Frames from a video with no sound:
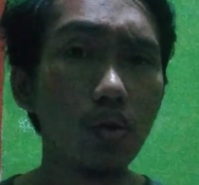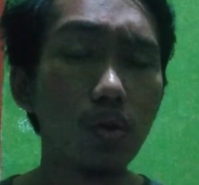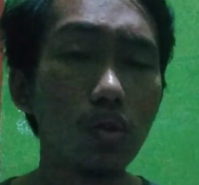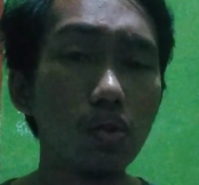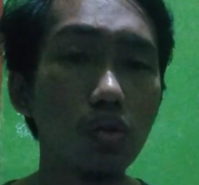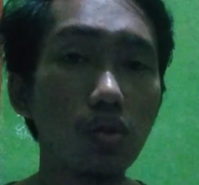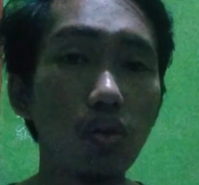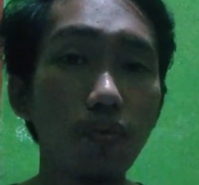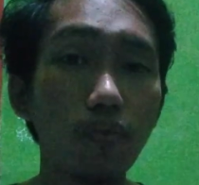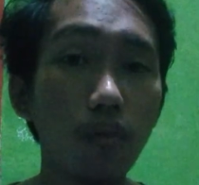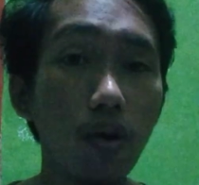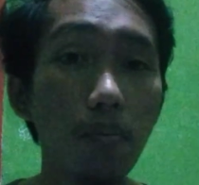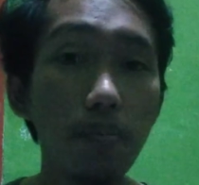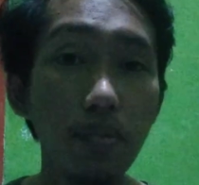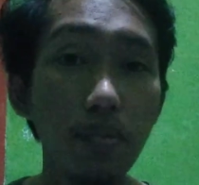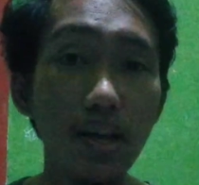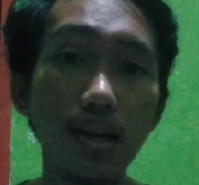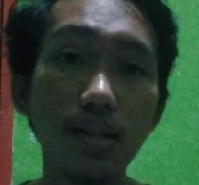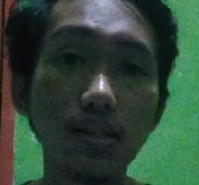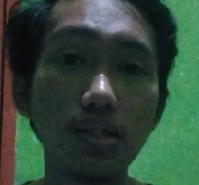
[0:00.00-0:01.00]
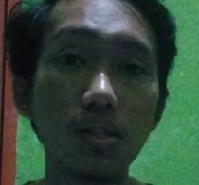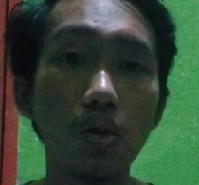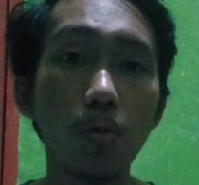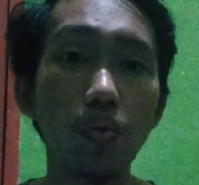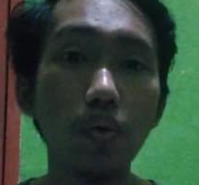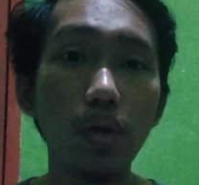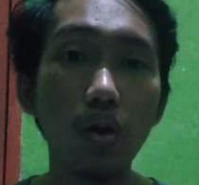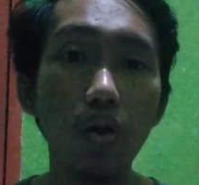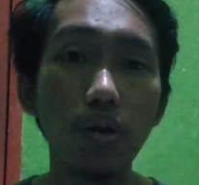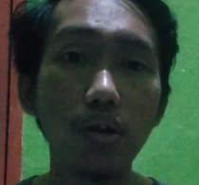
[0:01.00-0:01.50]
So from this,
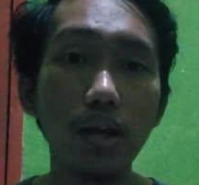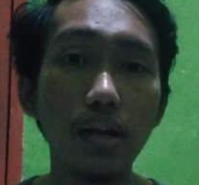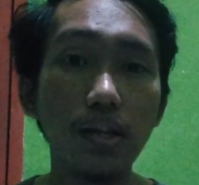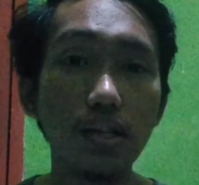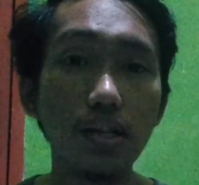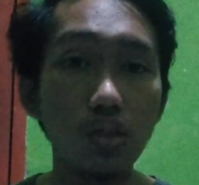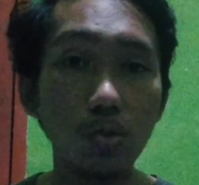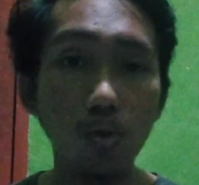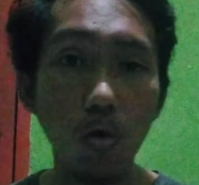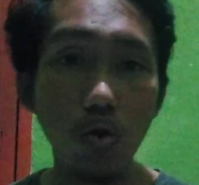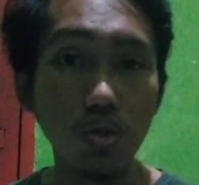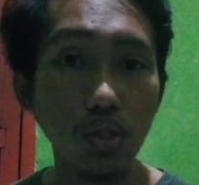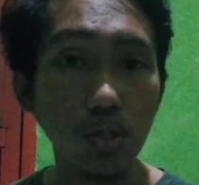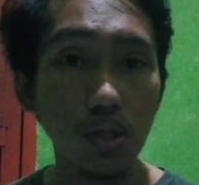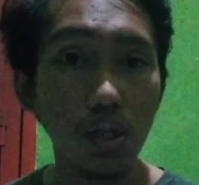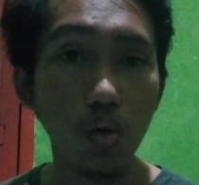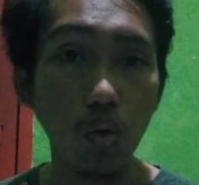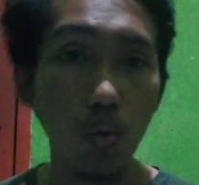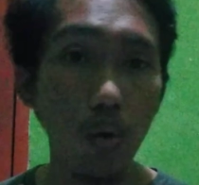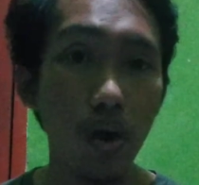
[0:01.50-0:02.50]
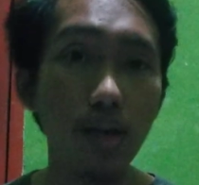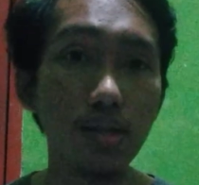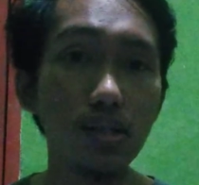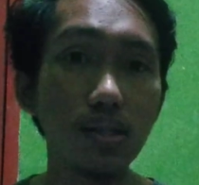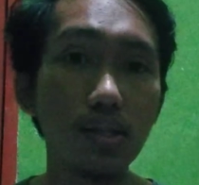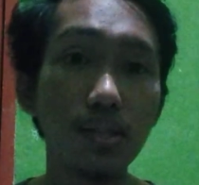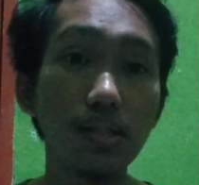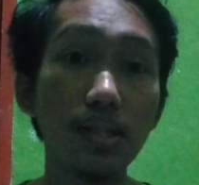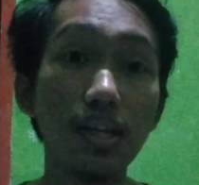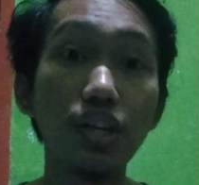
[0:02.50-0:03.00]
we know that discourse sequence
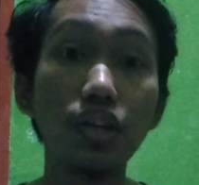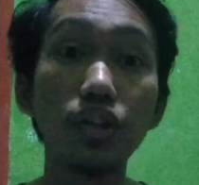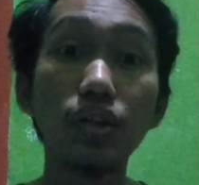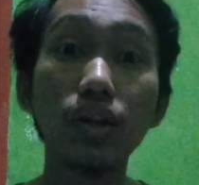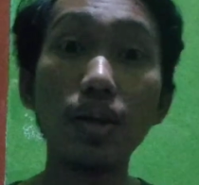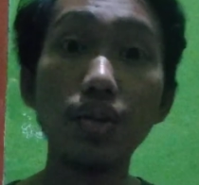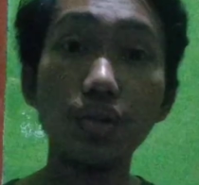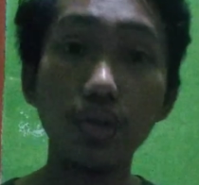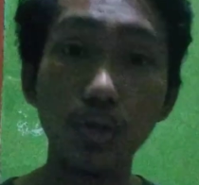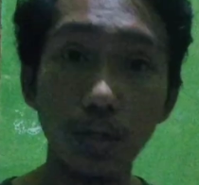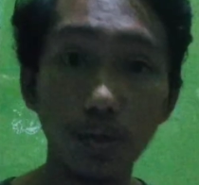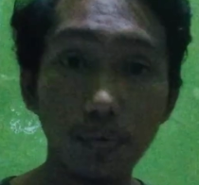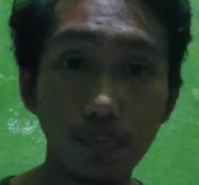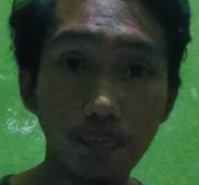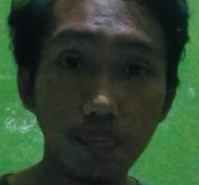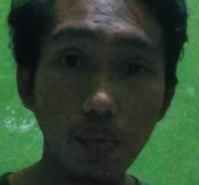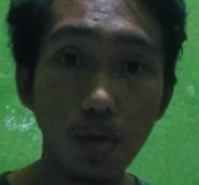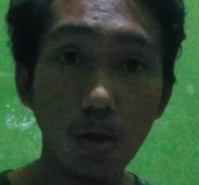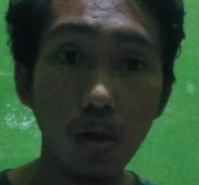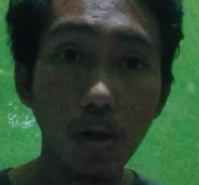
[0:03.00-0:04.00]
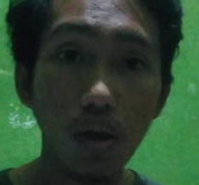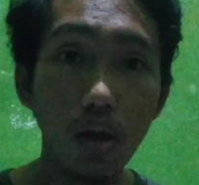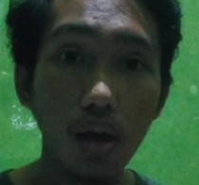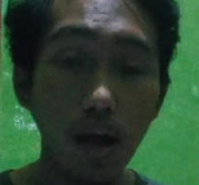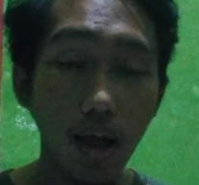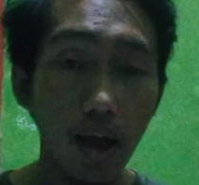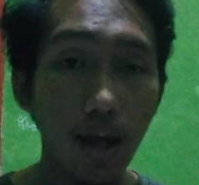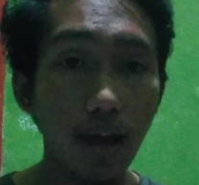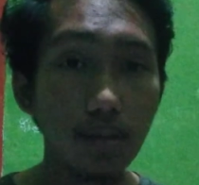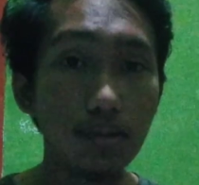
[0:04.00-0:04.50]
is invitation,
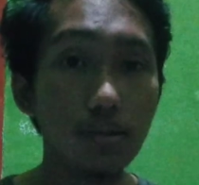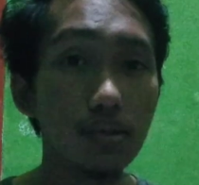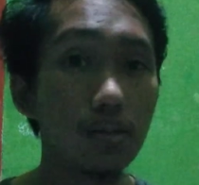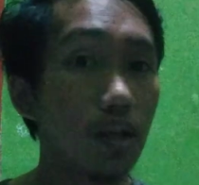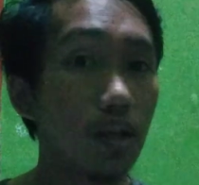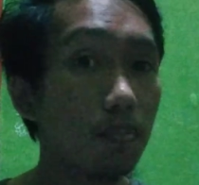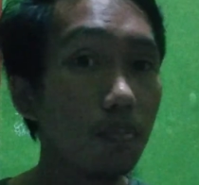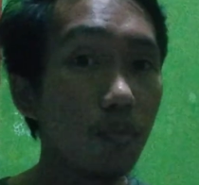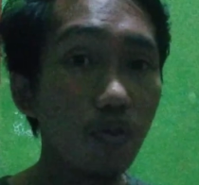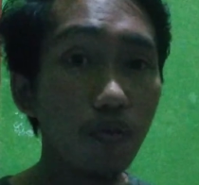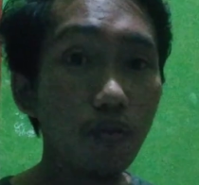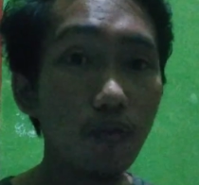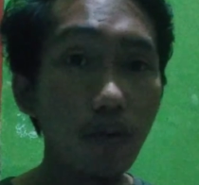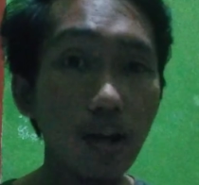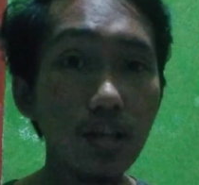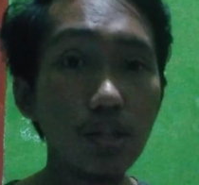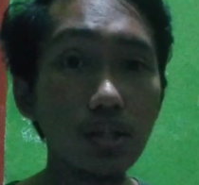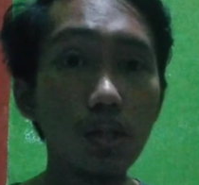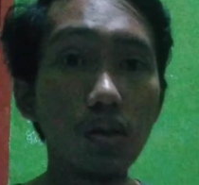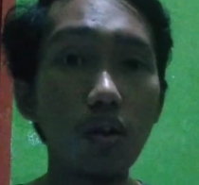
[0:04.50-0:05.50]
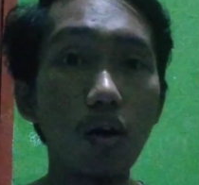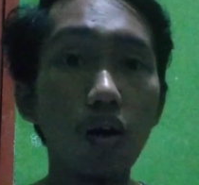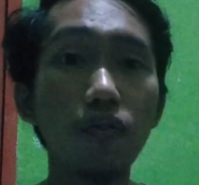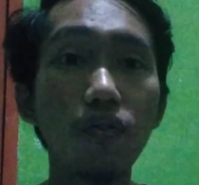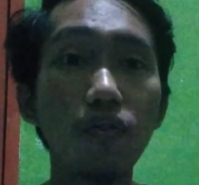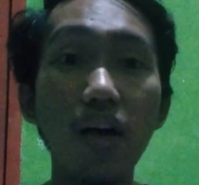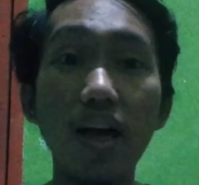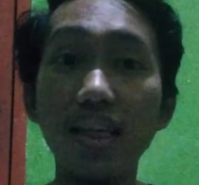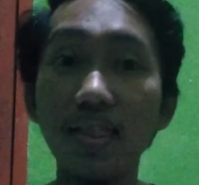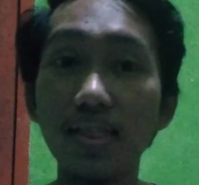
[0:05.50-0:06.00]
and the move function of
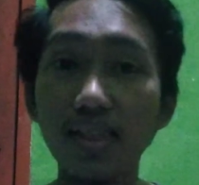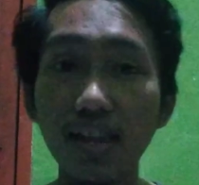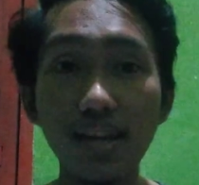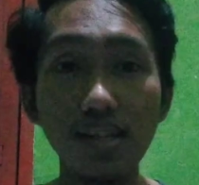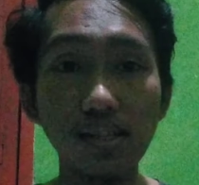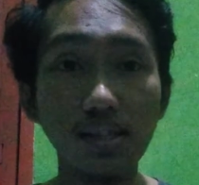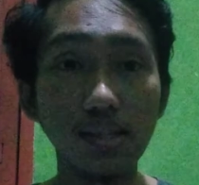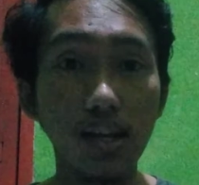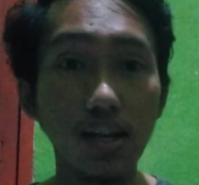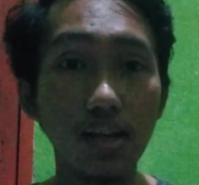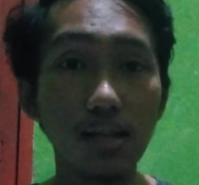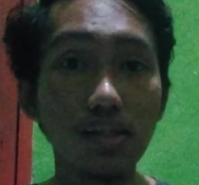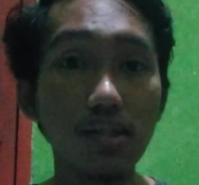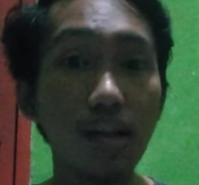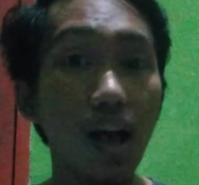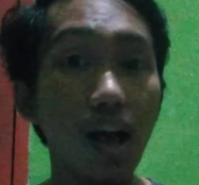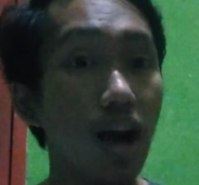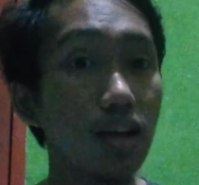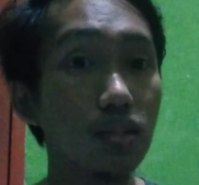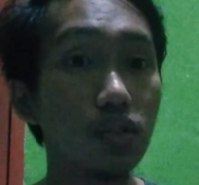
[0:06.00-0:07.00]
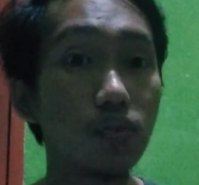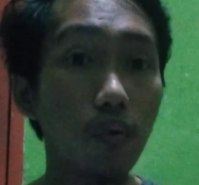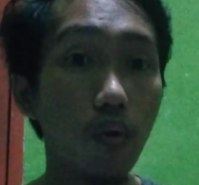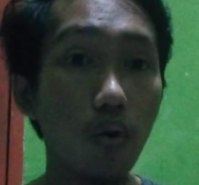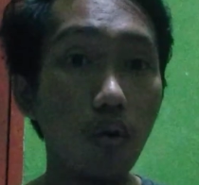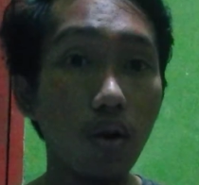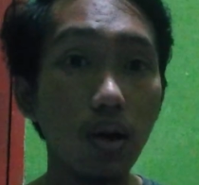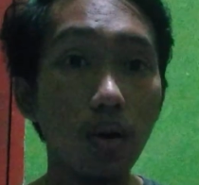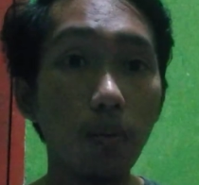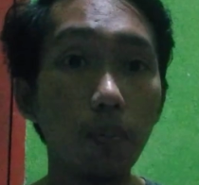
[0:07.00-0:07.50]
this is ask
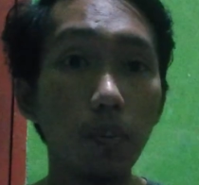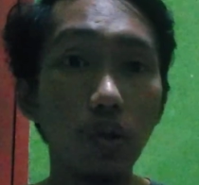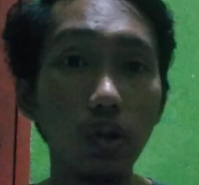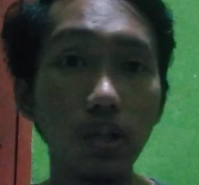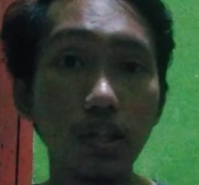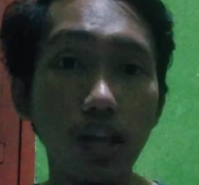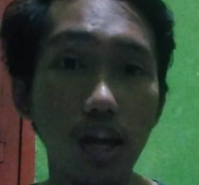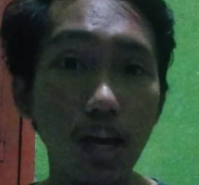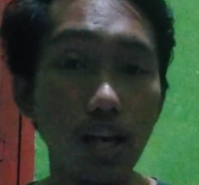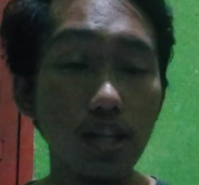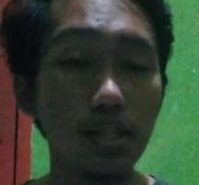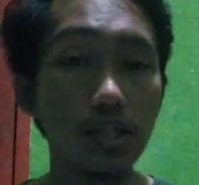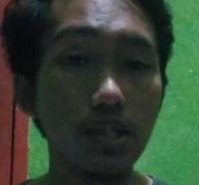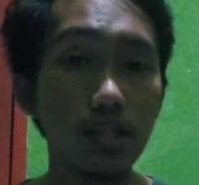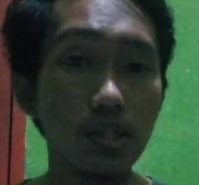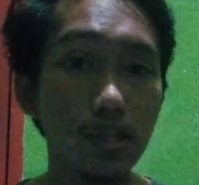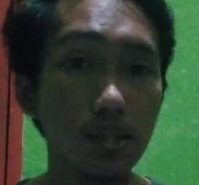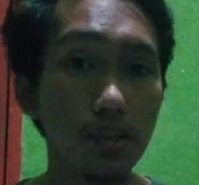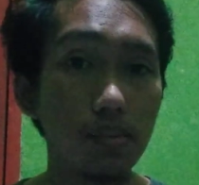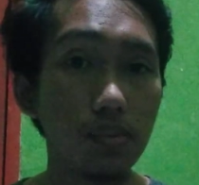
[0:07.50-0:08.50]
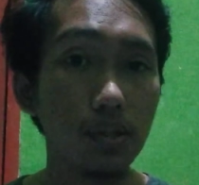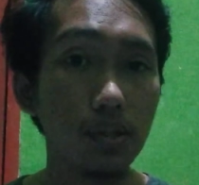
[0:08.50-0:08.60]
for apologize.